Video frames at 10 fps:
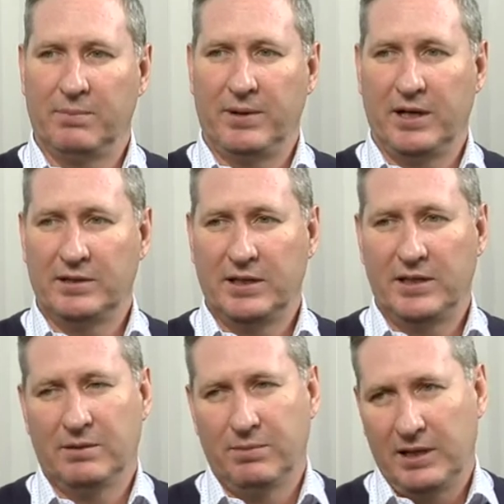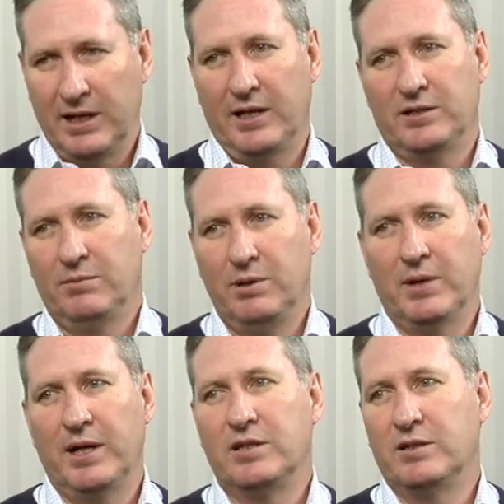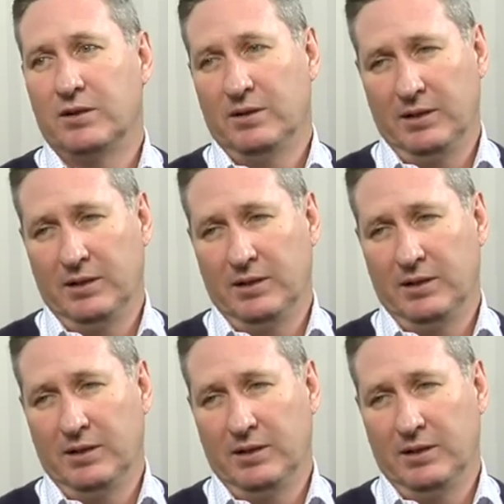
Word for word: the power station, but that has to be managed